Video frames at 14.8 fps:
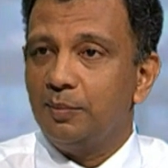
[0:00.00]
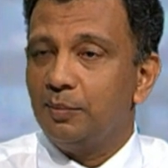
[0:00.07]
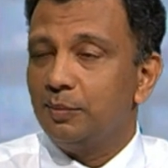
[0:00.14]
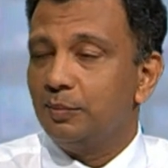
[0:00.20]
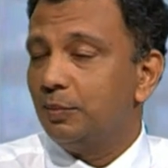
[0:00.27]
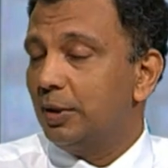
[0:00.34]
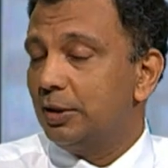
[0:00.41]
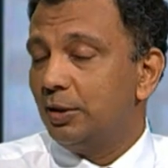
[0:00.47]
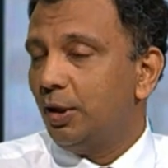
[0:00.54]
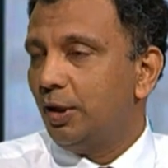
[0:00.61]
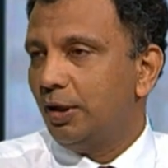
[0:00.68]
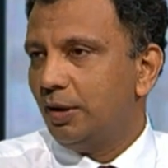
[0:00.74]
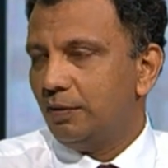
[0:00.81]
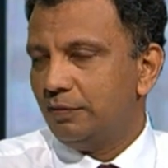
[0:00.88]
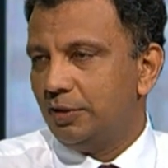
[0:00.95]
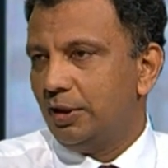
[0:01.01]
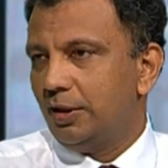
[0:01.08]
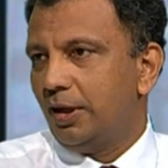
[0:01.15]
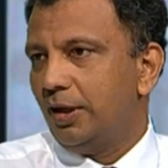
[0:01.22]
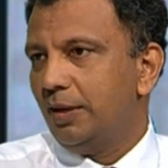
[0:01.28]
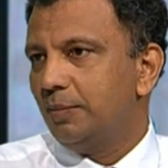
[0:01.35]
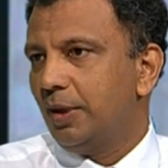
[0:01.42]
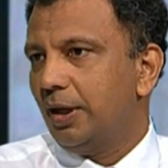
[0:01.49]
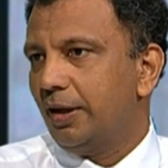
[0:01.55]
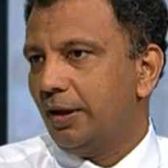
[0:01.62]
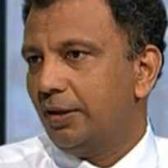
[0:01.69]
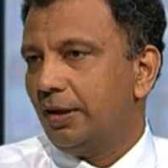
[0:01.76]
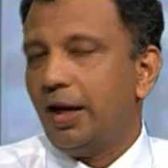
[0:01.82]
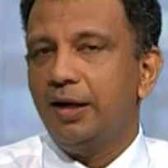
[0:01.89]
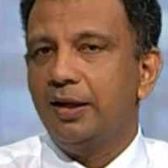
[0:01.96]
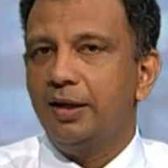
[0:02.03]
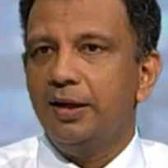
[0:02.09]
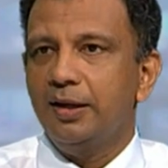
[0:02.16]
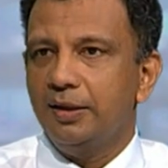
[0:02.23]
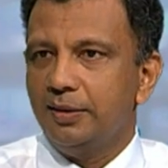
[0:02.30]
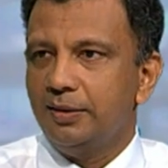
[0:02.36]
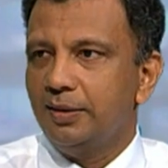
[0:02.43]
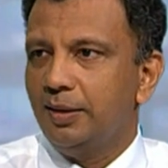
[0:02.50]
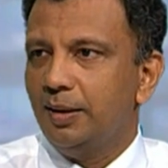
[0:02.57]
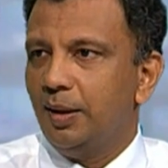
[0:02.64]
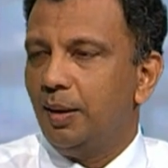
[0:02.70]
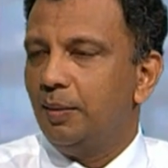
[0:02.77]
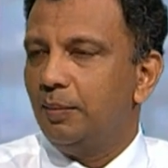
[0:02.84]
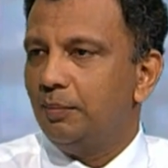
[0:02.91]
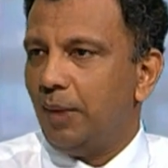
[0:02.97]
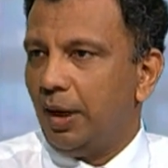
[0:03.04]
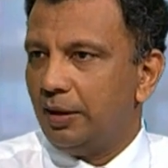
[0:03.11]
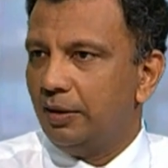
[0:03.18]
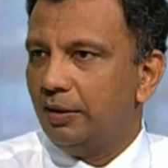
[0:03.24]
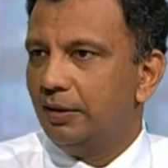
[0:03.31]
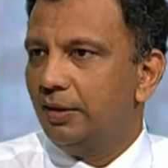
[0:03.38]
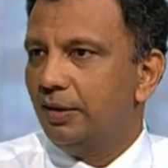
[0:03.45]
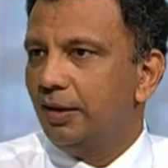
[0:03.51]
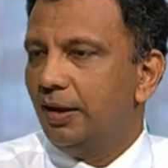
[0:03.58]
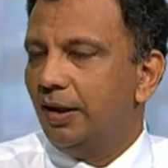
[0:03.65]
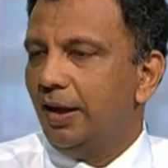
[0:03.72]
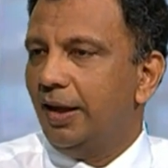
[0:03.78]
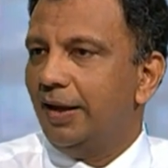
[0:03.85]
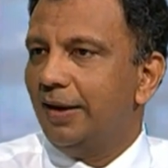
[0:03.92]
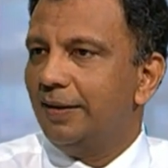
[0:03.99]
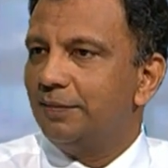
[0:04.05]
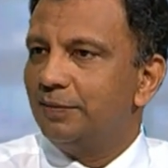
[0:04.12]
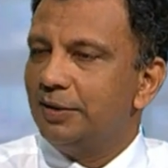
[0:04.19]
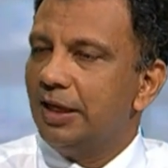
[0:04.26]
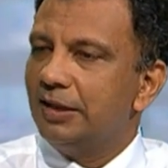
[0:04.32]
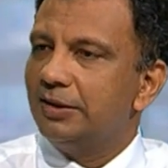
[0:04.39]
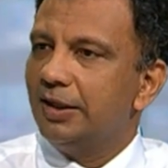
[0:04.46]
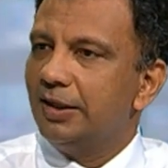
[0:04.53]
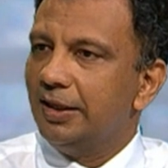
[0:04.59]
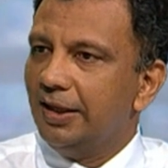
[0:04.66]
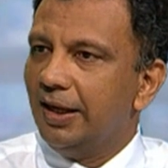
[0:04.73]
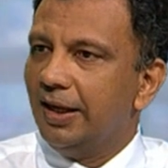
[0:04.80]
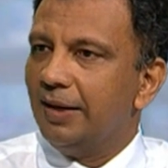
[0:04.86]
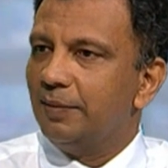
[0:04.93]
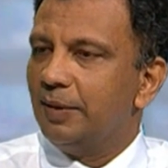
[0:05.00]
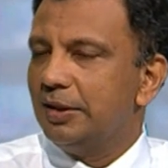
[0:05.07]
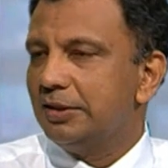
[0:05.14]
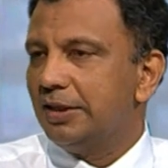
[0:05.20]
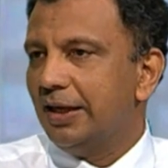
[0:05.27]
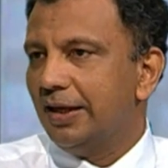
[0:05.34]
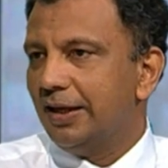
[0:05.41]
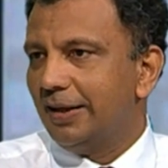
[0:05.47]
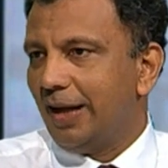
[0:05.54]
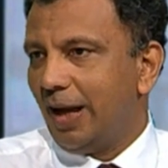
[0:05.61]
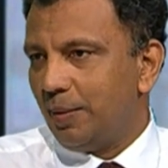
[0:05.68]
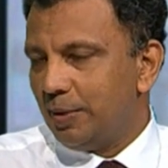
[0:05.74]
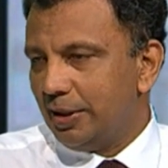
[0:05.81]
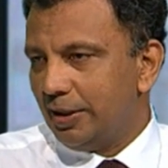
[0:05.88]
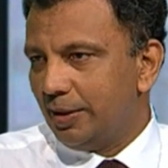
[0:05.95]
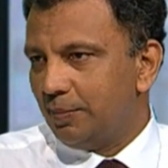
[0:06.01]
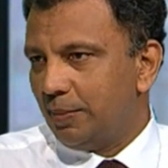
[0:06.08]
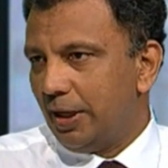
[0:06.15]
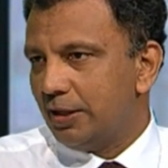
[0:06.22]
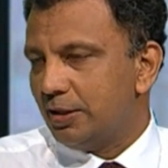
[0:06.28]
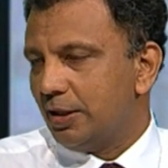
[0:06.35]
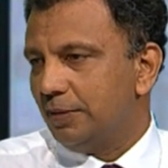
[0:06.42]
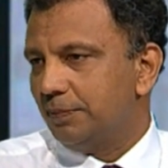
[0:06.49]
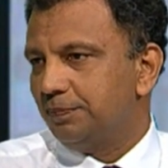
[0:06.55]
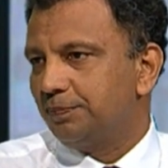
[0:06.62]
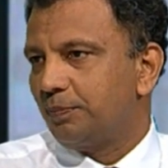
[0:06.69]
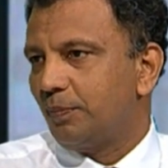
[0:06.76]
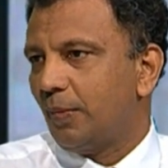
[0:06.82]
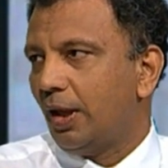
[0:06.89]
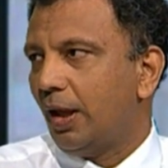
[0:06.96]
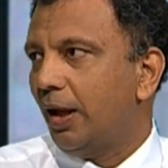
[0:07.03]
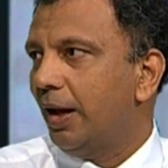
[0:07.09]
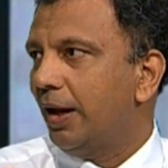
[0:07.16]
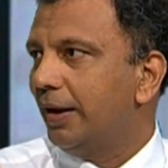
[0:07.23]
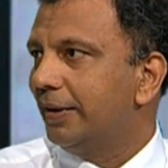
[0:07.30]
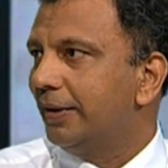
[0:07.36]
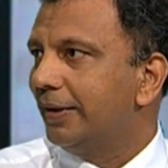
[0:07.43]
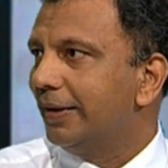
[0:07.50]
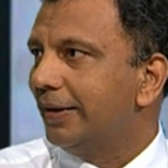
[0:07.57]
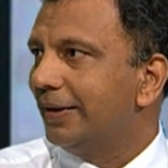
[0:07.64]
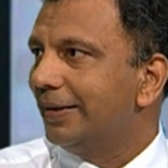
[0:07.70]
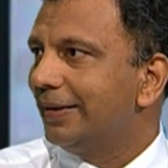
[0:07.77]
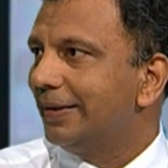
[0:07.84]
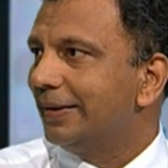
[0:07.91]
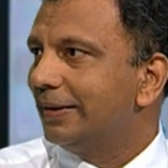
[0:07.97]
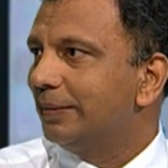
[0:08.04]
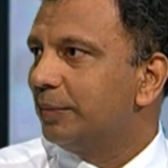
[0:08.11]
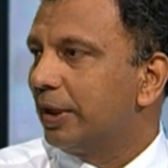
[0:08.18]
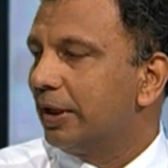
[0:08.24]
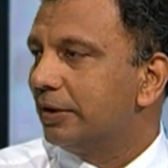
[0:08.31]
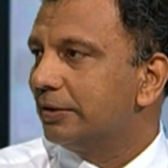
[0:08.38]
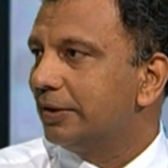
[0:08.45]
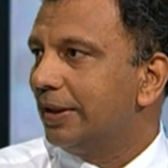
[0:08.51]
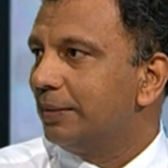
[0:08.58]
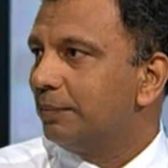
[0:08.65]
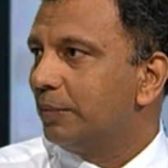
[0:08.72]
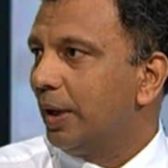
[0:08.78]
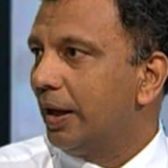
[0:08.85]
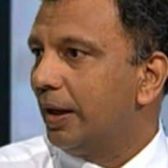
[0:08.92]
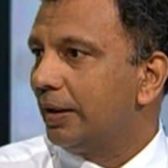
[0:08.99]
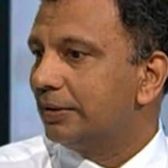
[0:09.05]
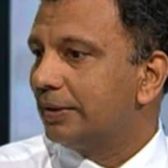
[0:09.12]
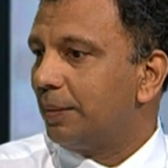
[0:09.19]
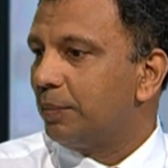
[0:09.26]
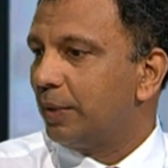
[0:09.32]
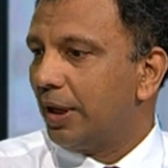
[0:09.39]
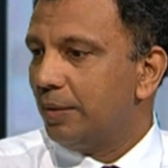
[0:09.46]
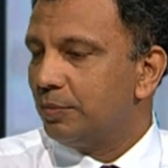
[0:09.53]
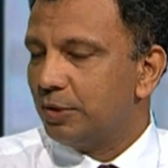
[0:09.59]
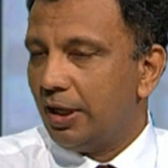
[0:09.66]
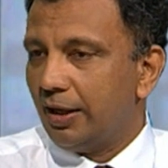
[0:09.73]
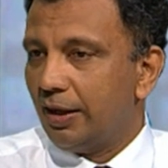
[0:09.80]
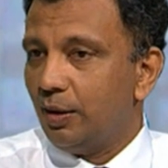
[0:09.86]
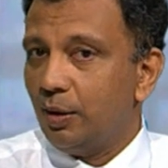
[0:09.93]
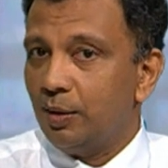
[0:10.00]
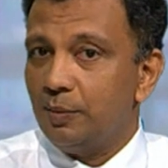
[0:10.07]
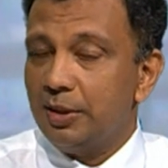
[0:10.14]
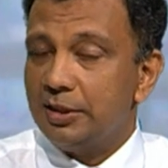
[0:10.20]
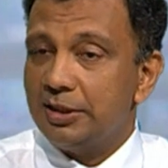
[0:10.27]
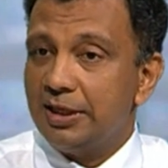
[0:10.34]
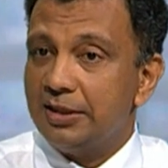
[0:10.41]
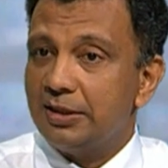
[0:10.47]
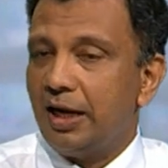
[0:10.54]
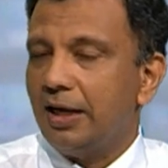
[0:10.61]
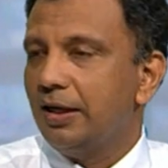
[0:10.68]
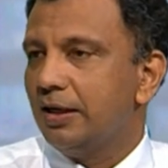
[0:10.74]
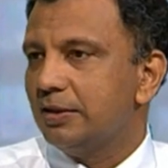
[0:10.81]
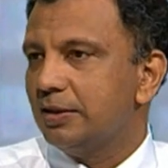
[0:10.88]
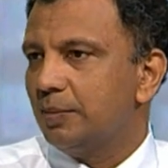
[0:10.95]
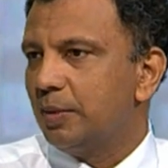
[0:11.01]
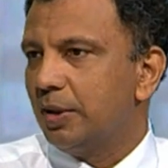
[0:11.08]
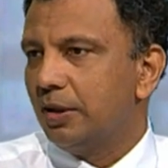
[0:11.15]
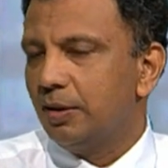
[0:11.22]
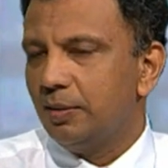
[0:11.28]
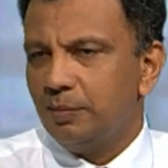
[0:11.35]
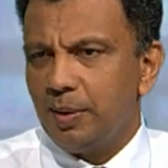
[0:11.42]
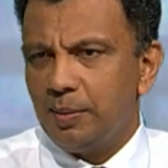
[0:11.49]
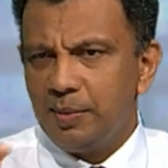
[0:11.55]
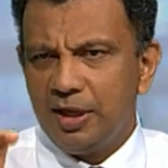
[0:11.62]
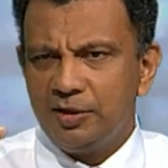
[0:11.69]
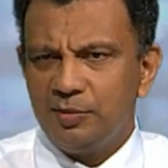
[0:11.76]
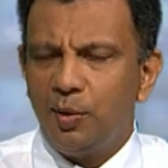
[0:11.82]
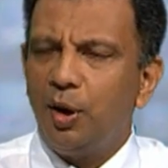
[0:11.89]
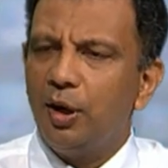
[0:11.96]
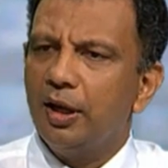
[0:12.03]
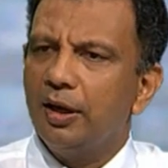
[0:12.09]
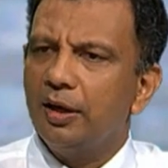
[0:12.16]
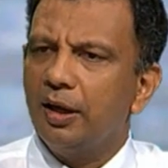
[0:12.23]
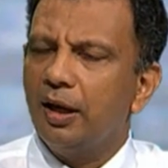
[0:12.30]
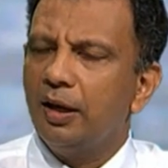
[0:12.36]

majority of the time, like, it can heal. But if there's a delay, we'll say a diabetic patient, and because in sometimes, like, we'll say silencer burn, maybe a small area,